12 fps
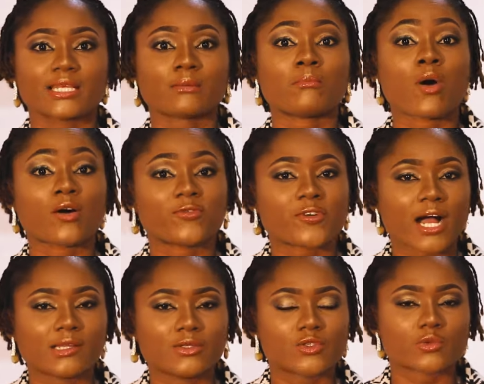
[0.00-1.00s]
more
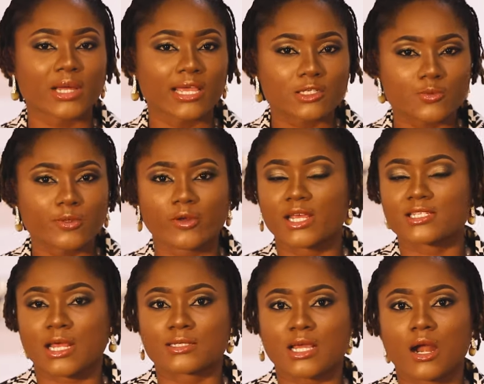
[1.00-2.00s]
value to my experience
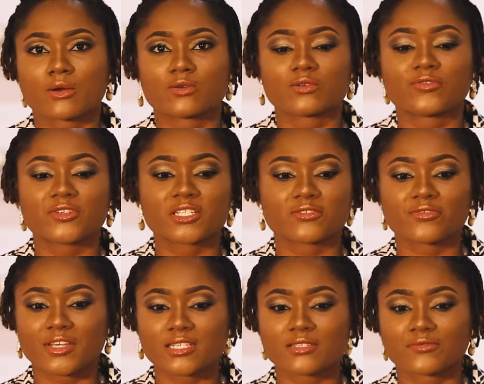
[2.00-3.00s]
at Argungu Fishing
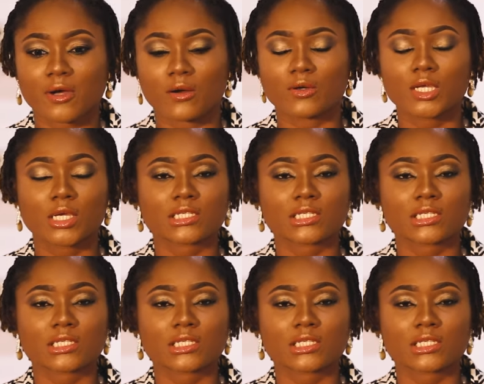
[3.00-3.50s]
Festival.